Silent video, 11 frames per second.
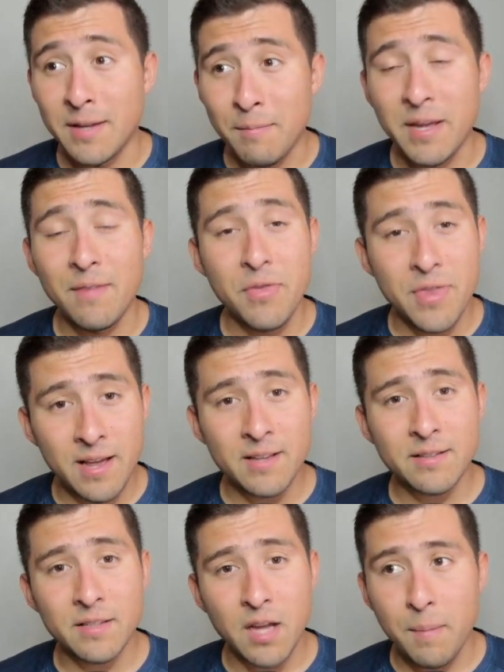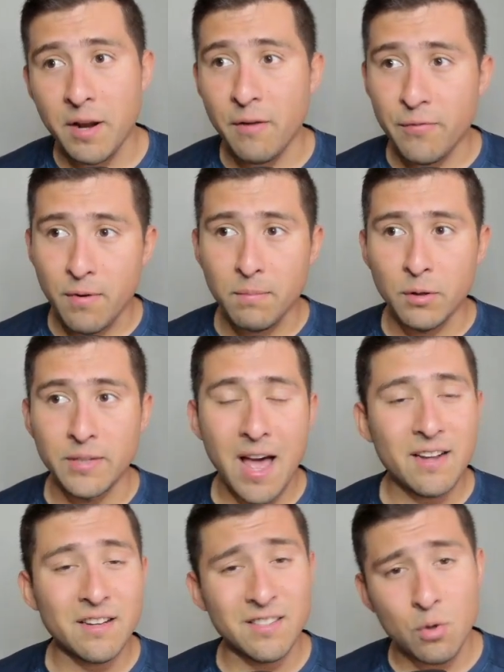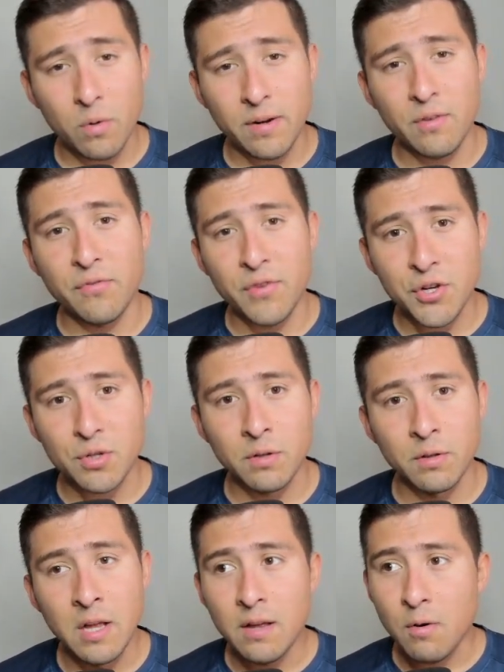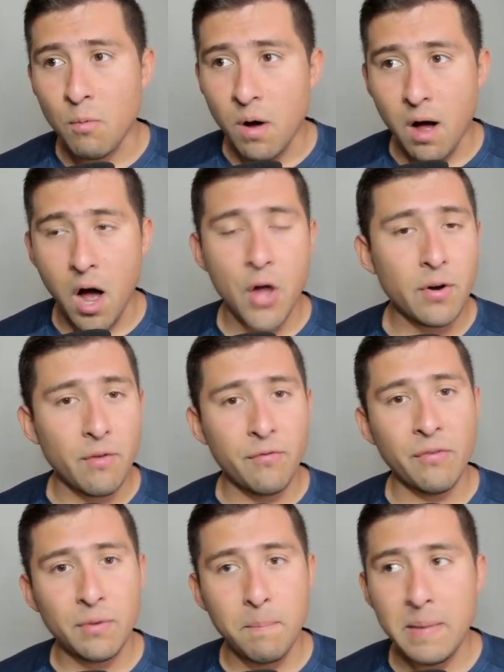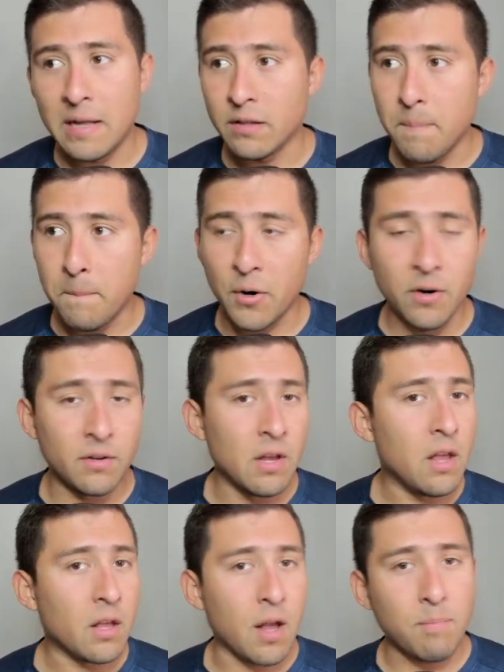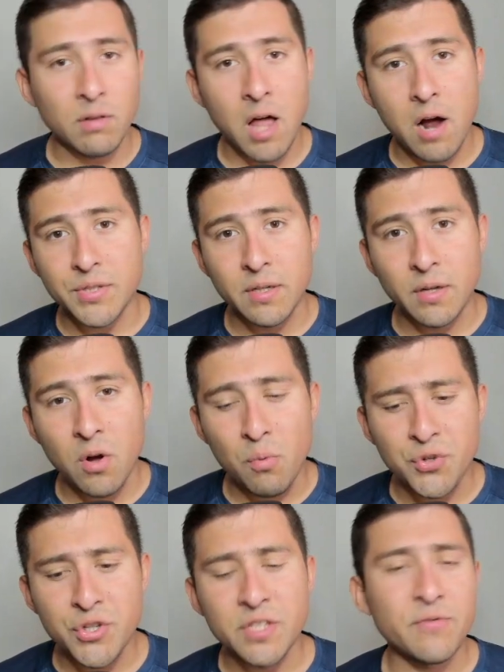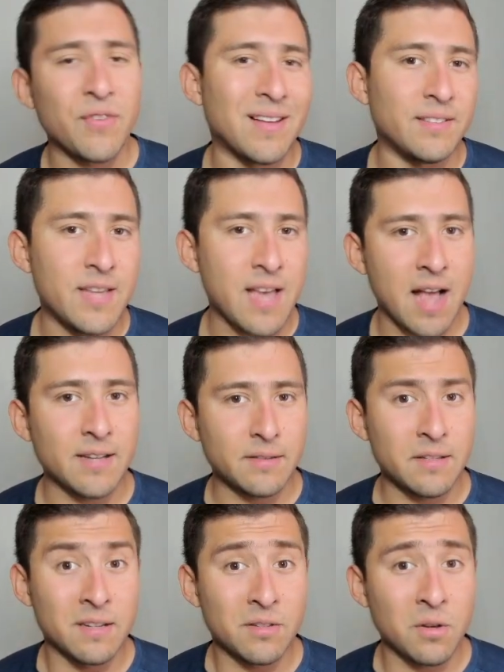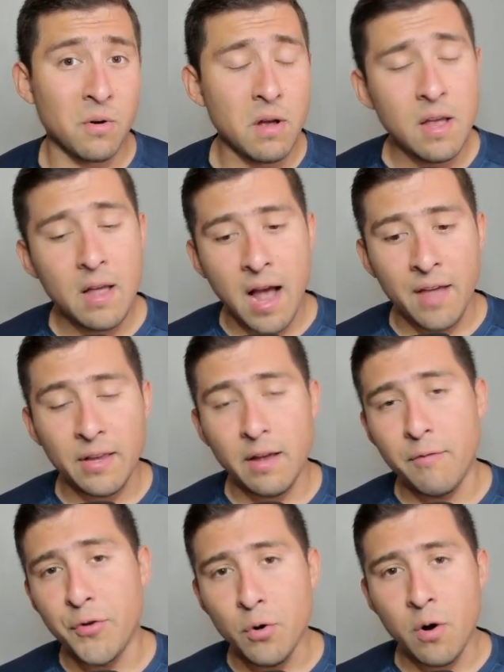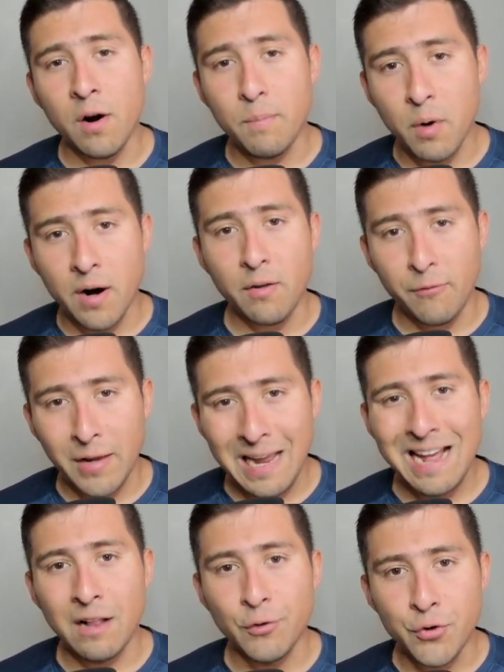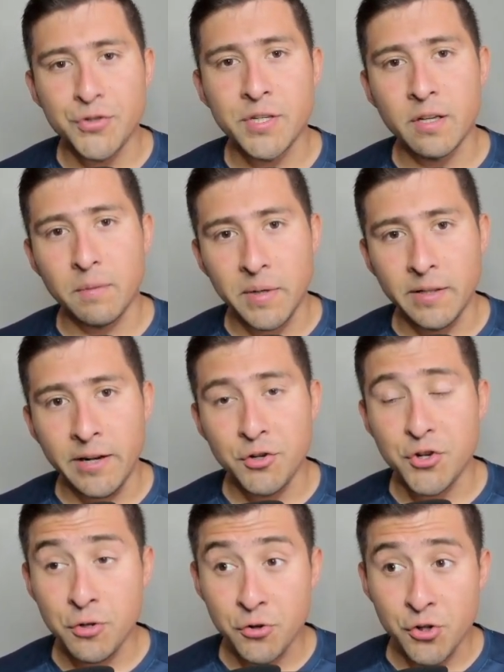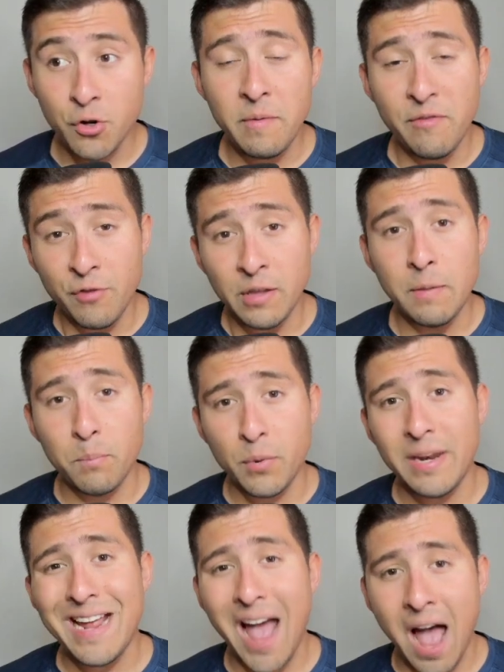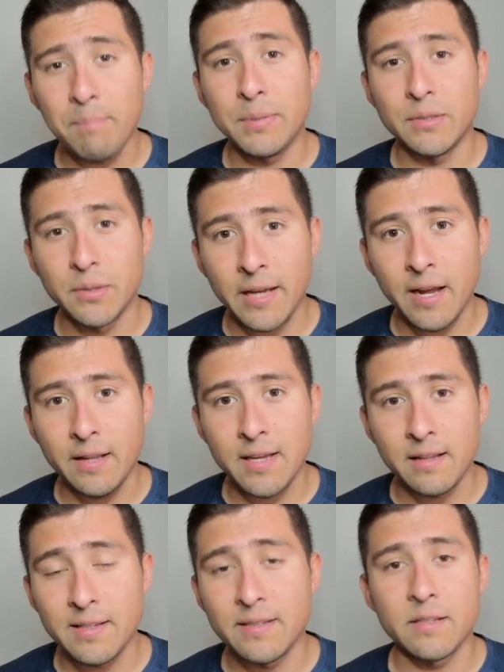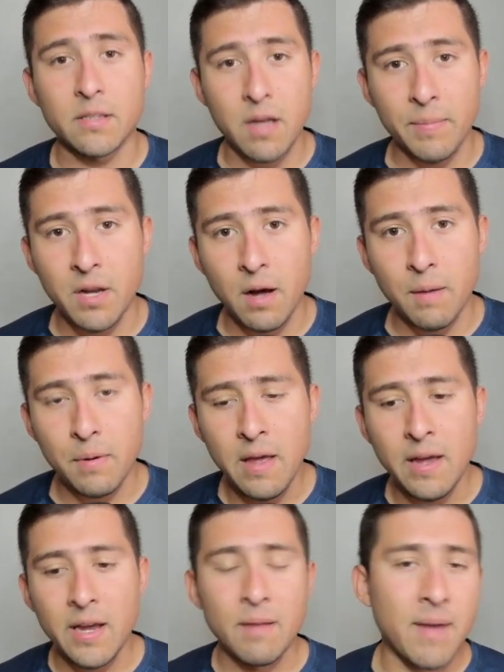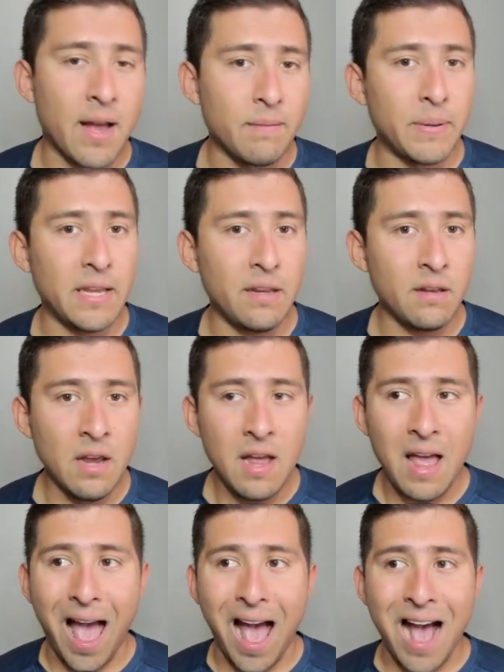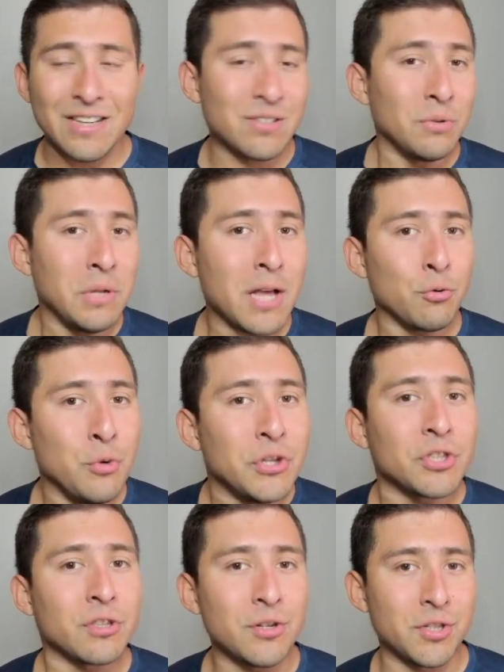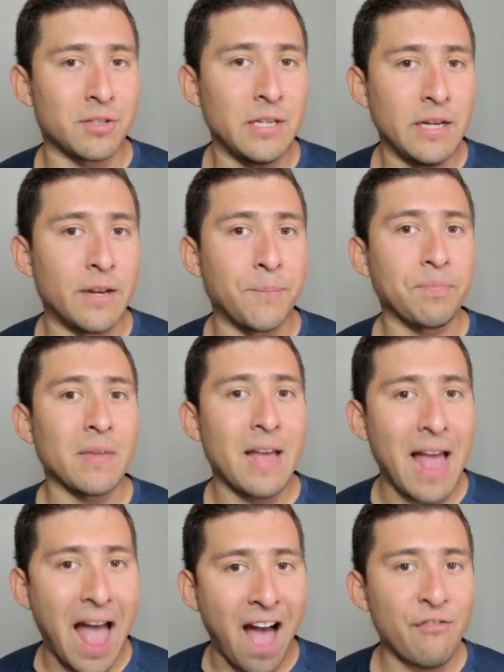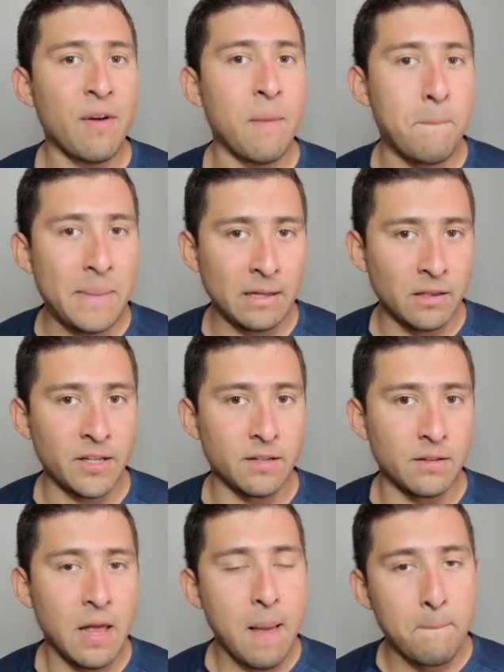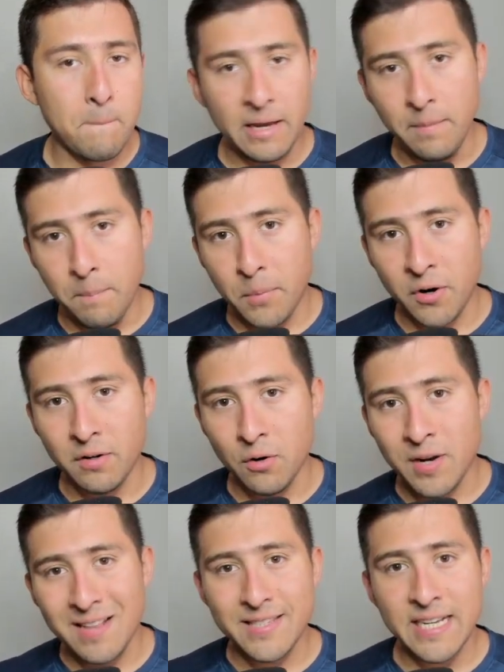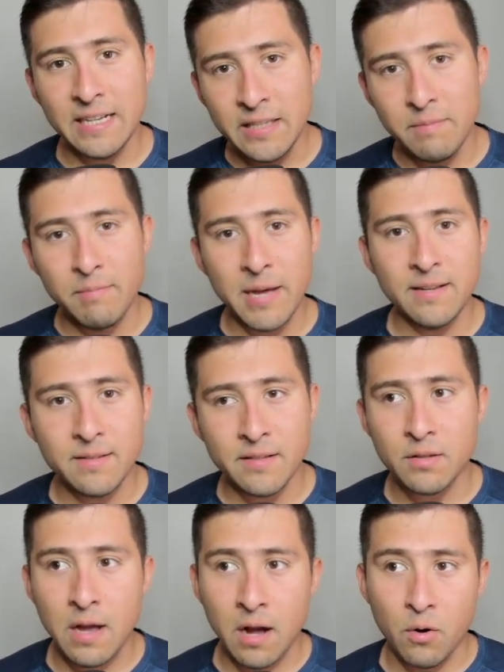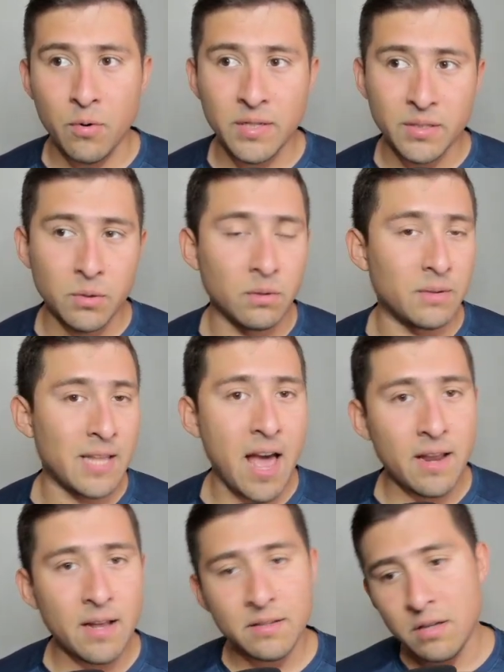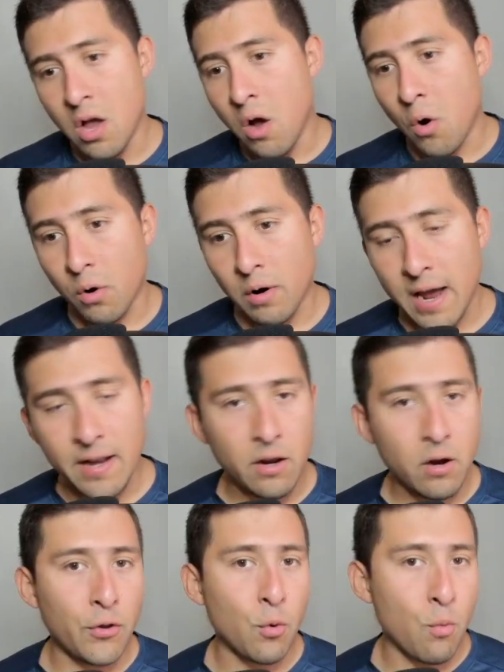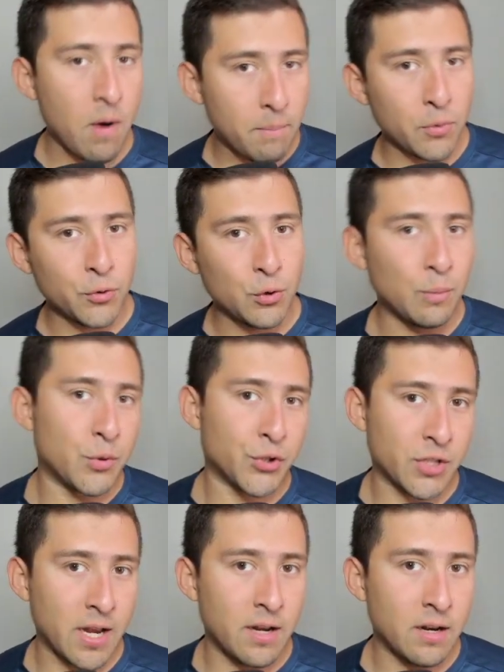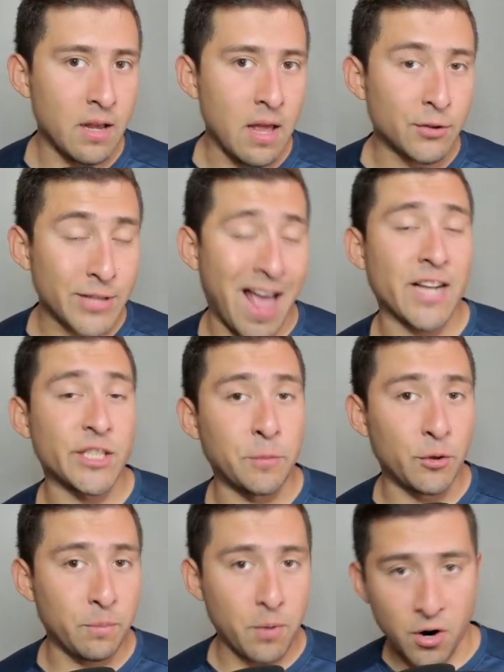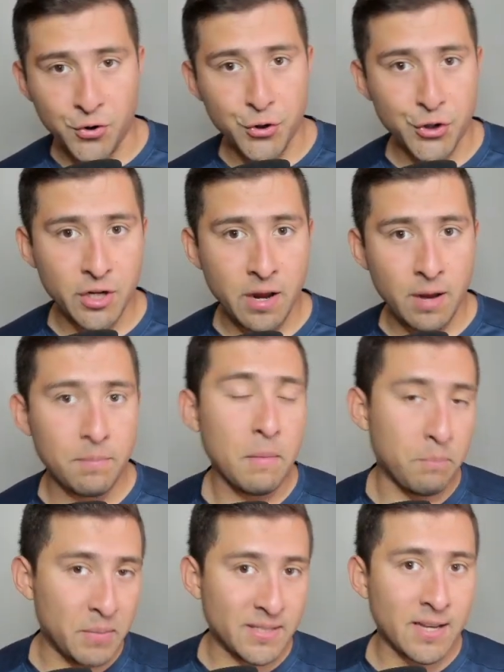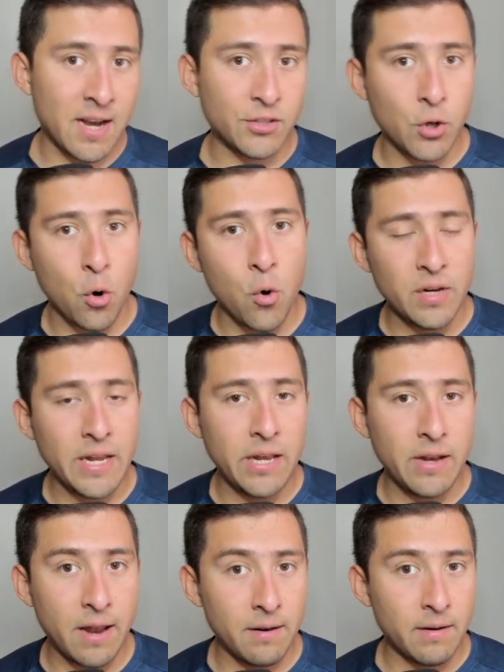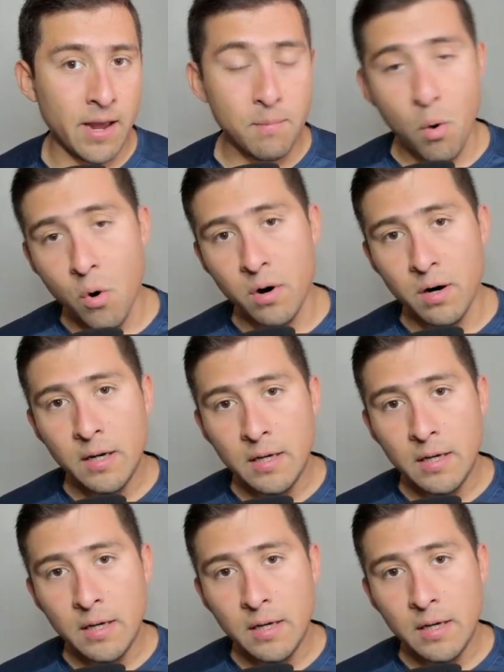I mean, this coming up from Lunatic's token official, 150 million burn a couple hours ago, which is fantastic. So I think if you are part of the LUNC community, you should be feeling pretty happy today that this is coming up. In my opinion, as soon as we start seeing half a billion being burned on a daily basis, according to Lunatic's or any other 1.2% tax burn partnership besides Coinin and more,